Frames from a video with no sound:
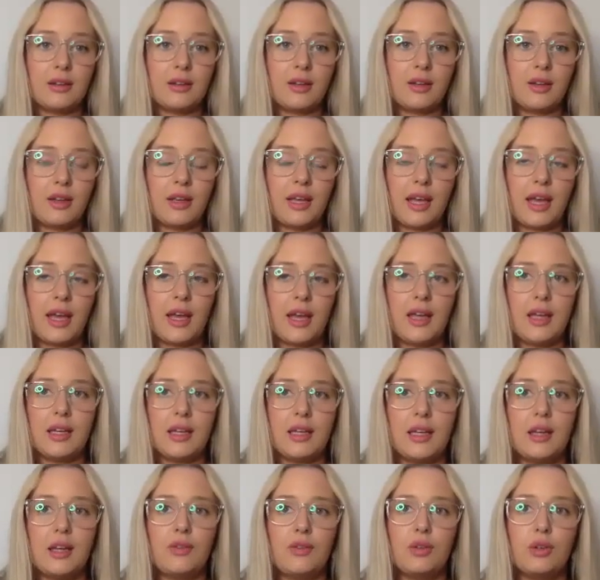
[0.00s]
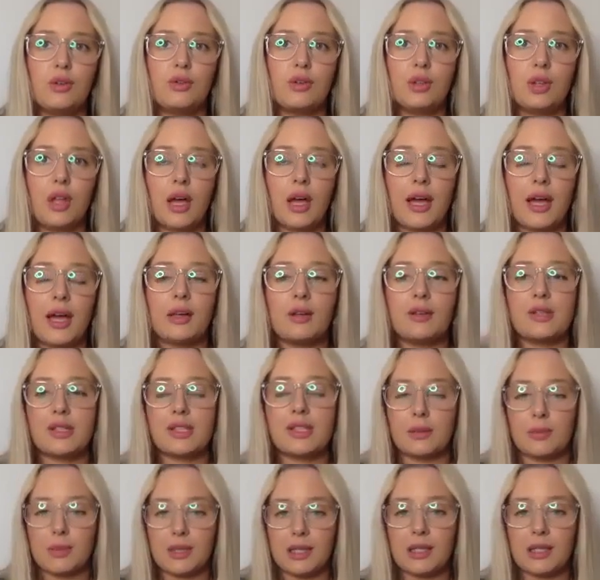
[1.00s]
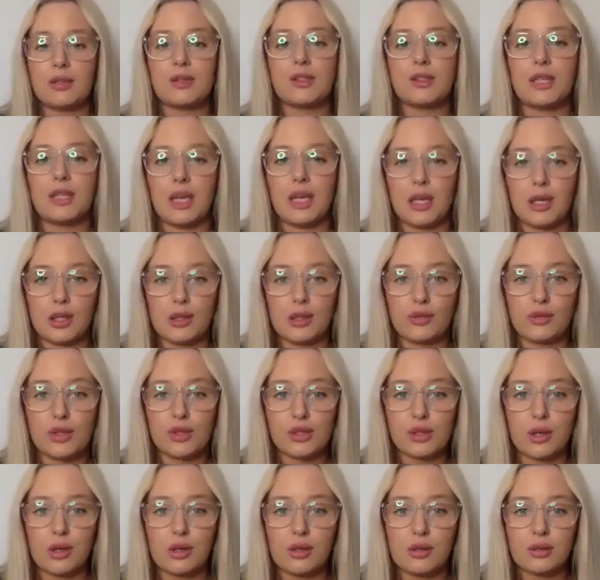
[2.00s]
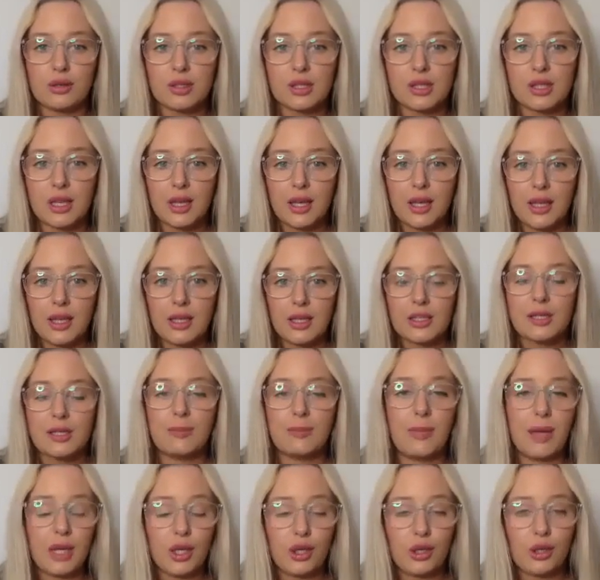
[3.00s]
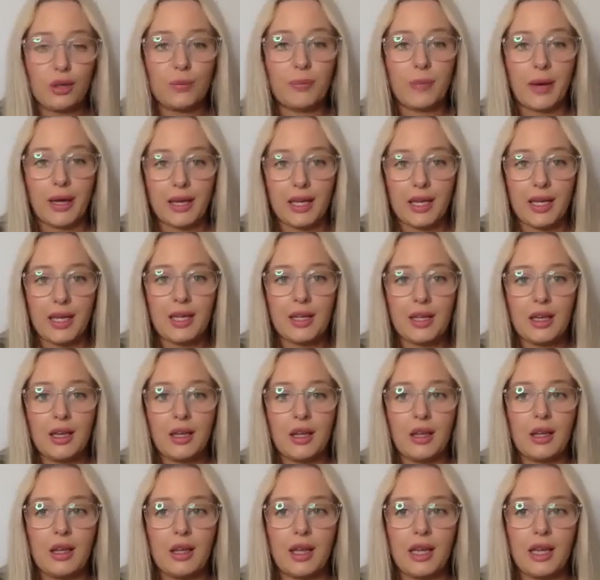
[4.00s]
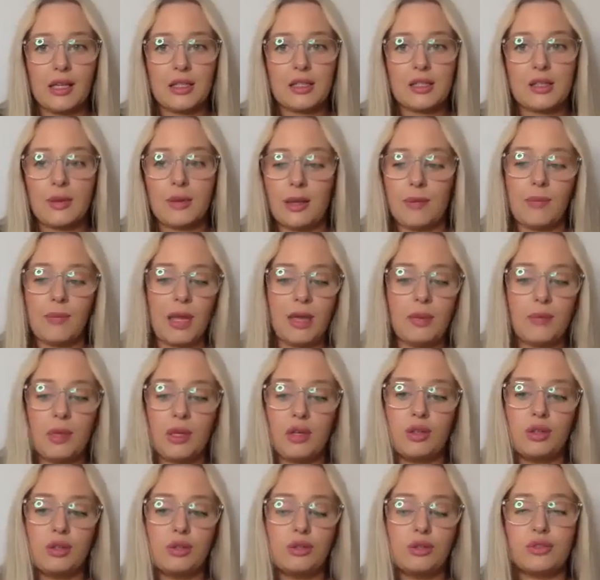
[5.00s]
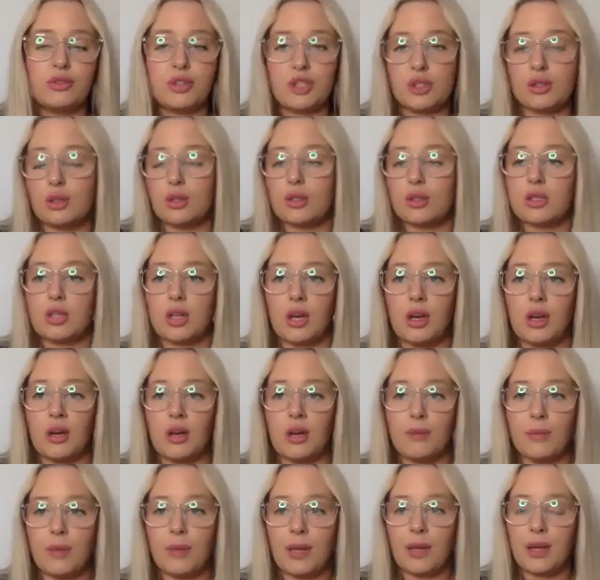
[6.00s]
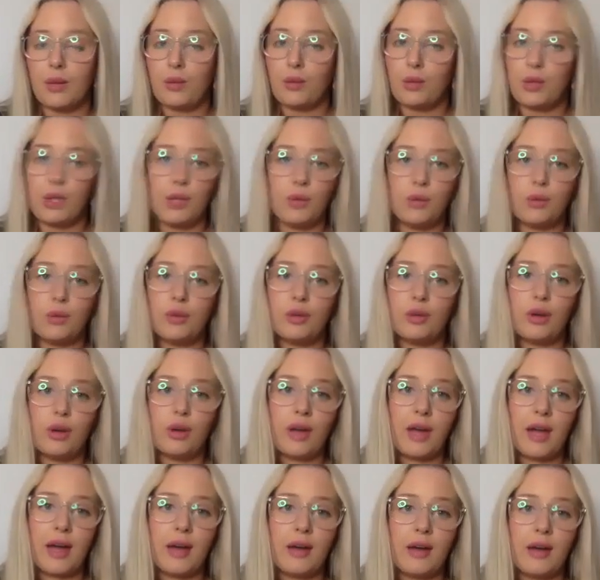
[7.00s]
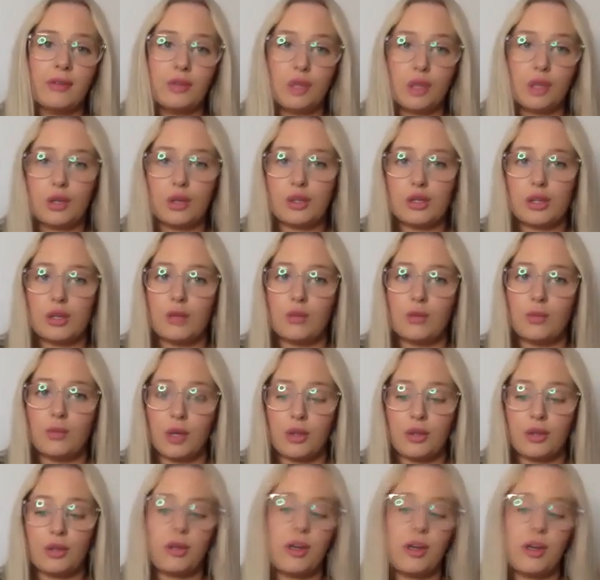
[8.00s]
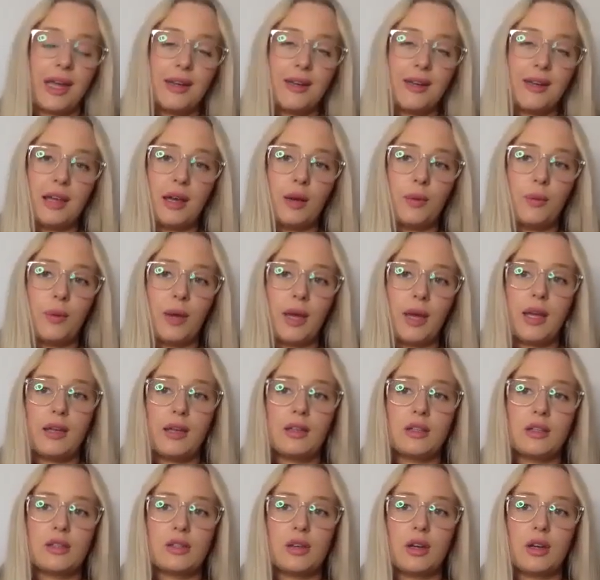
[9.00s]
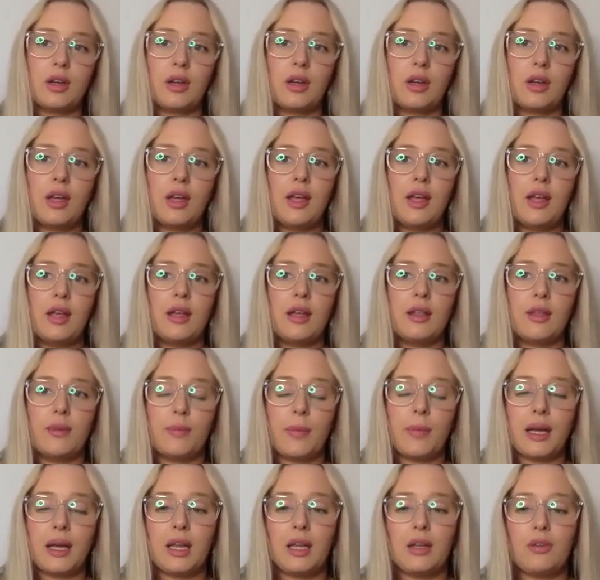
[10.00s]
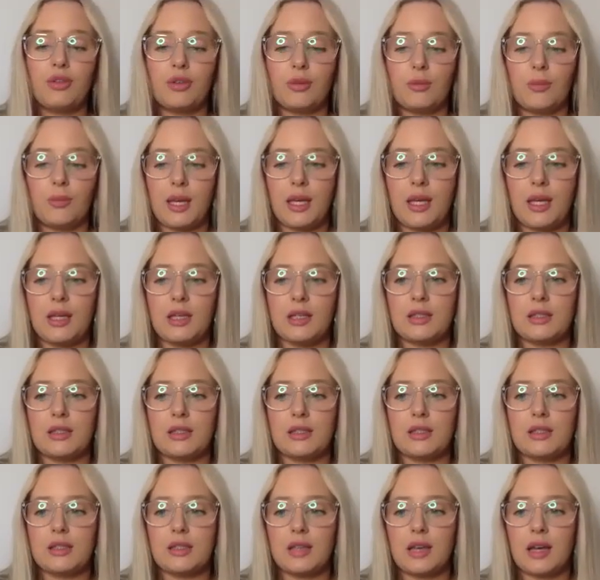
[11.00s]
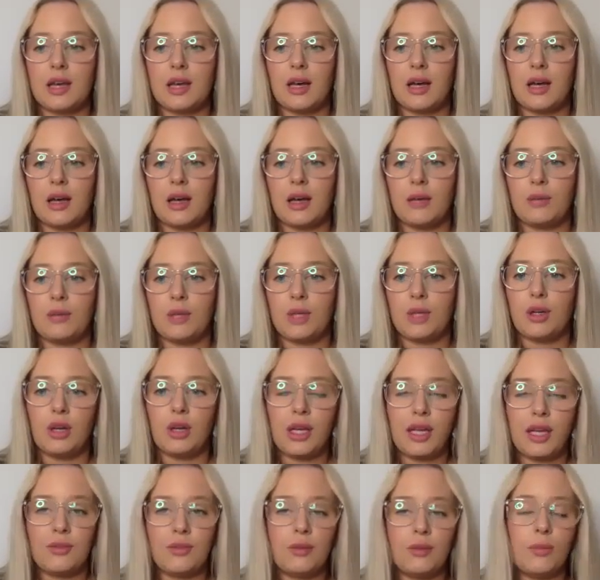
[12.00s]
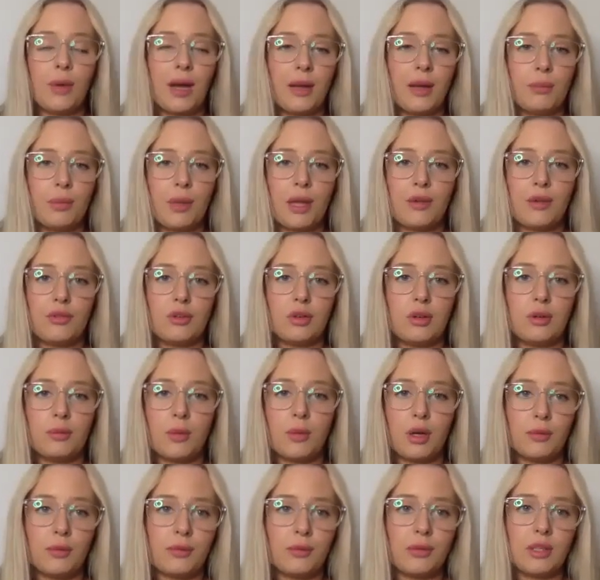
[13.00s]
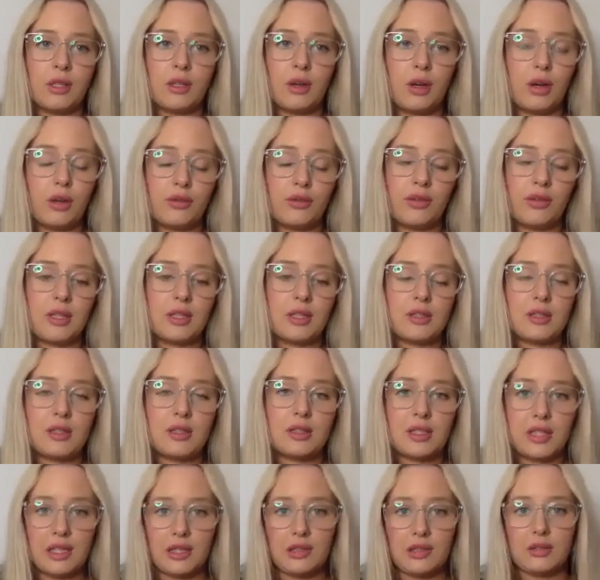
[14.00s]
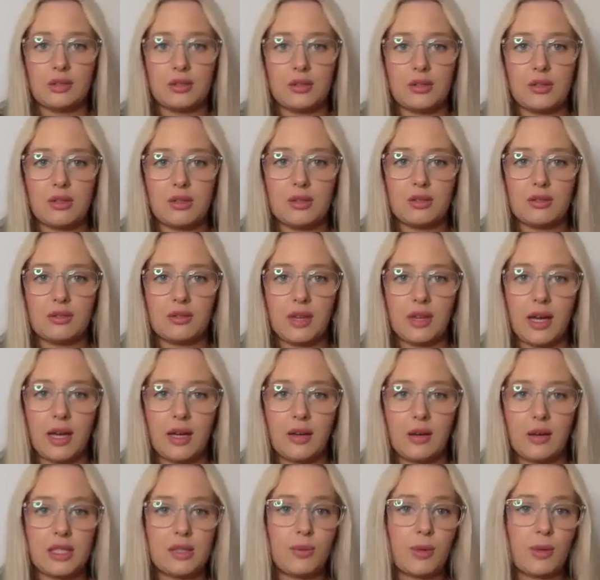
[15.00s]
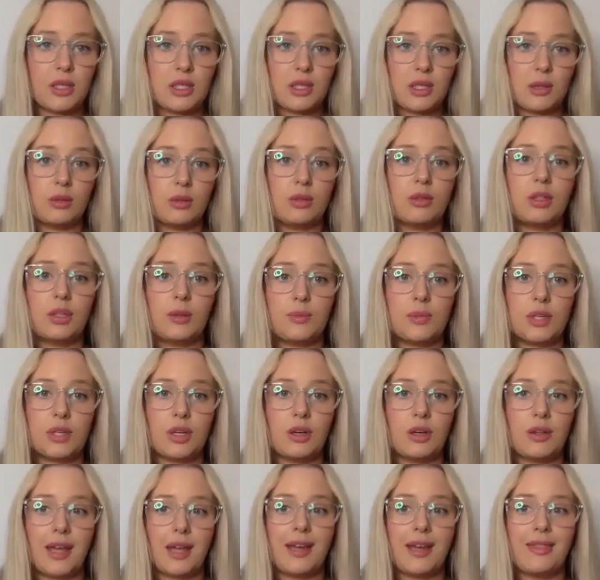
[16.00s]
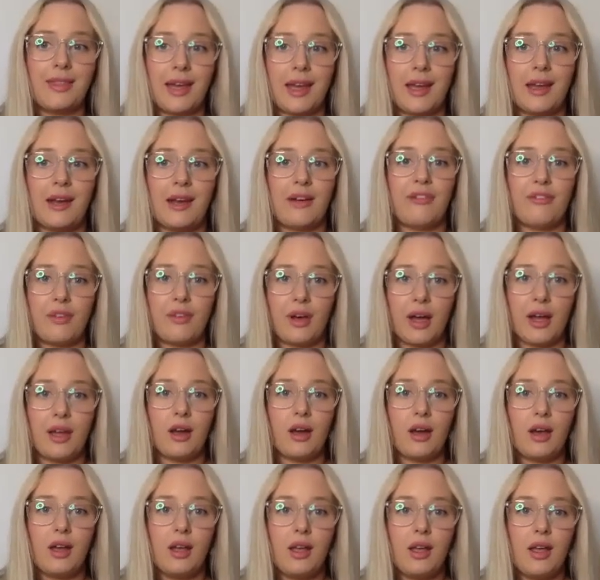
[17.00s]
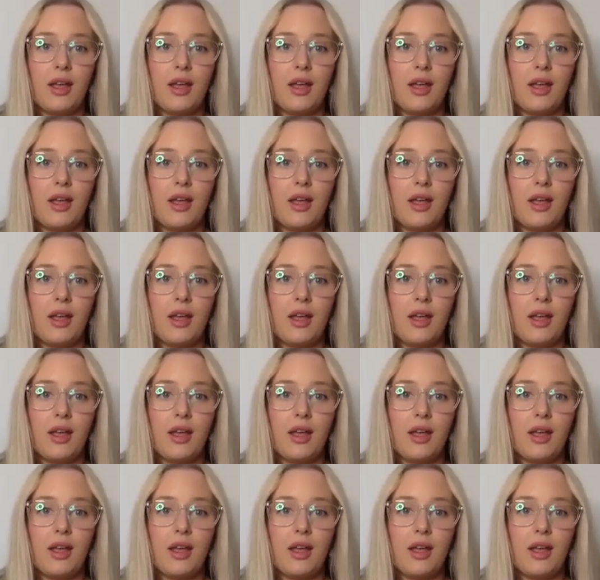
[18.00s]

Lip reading: Okay, and if you're relying on something else to get you the results, to make you money, it may be cool for short term, but you will not have long-term wealth created that way. So the money for me is, even my platform offers signals, right? Especially with crypto, like they are fire.